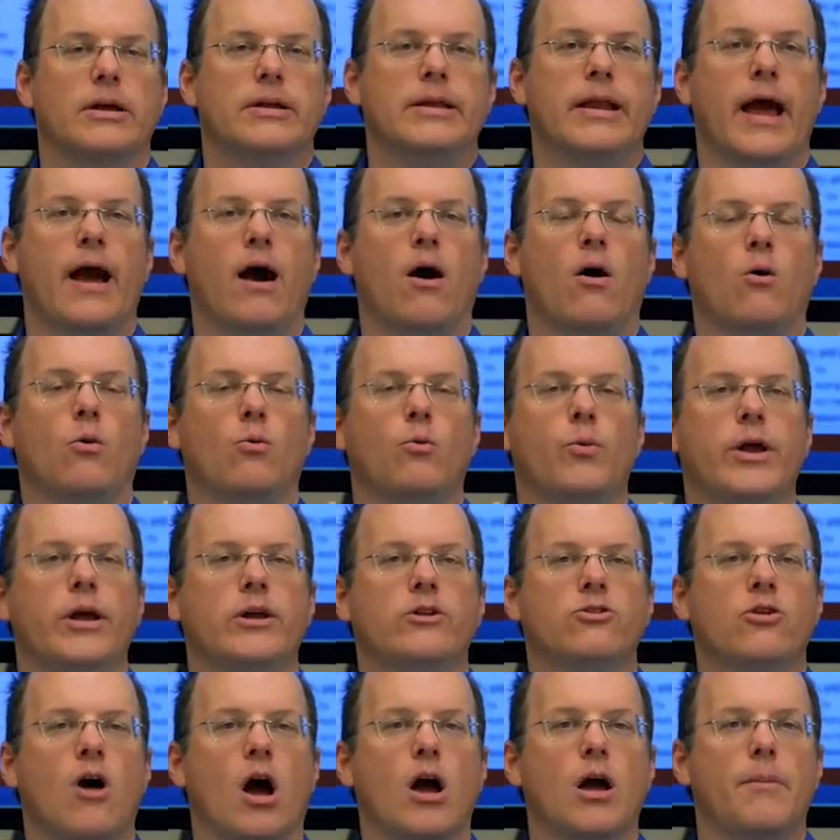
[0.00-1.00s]
Now, we
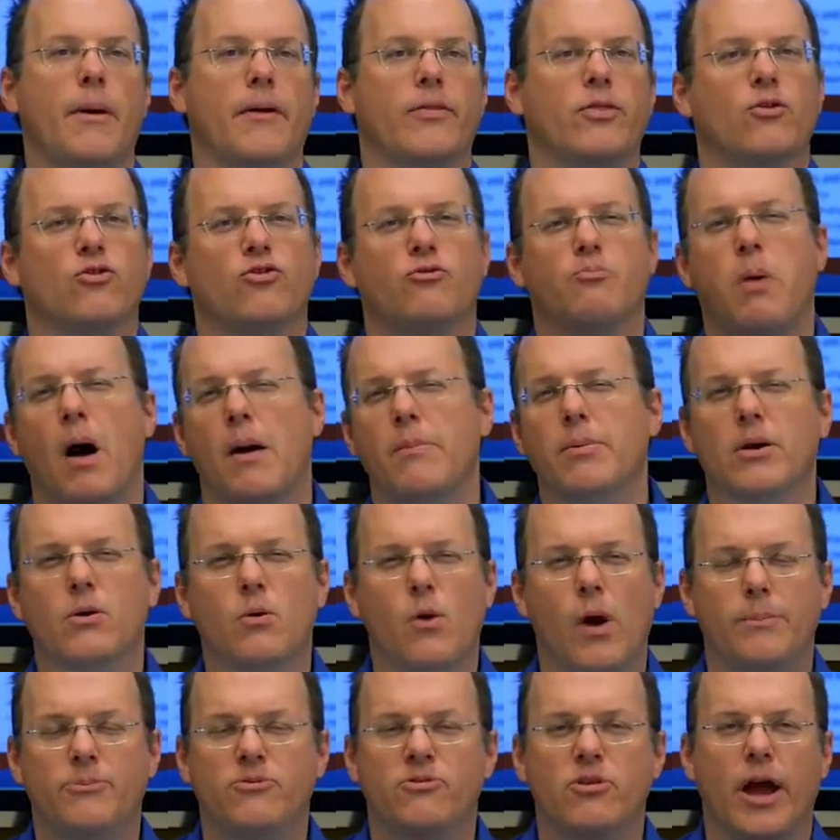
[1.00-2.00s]
can talk about those public
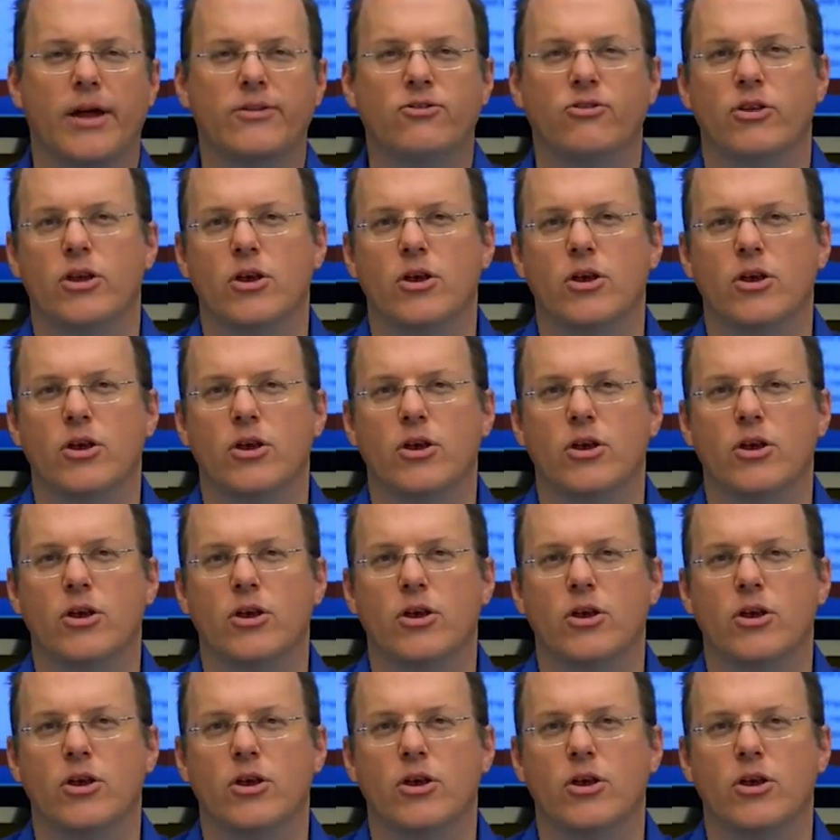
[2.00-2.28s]
websites